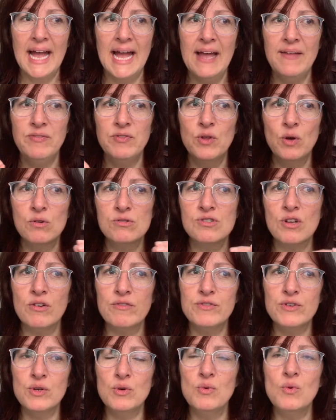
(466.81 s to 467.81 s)
And those
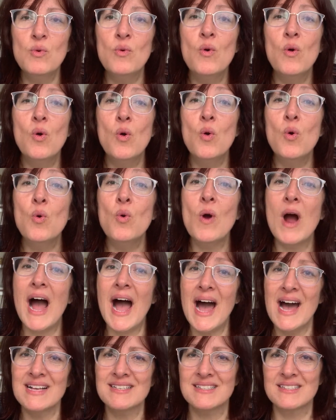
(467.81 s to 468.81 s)
of you who
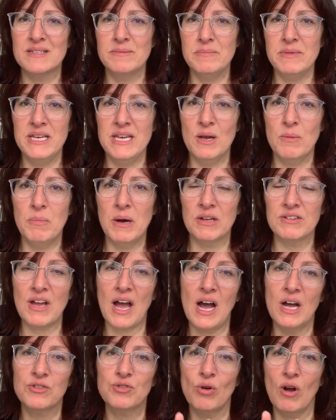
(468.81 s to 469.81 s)
asked me about
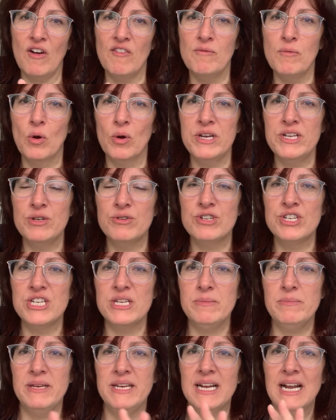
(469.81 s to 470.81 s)
how to have more
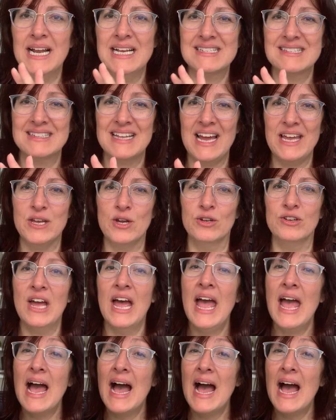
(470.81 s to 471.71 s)
energy, being less tired,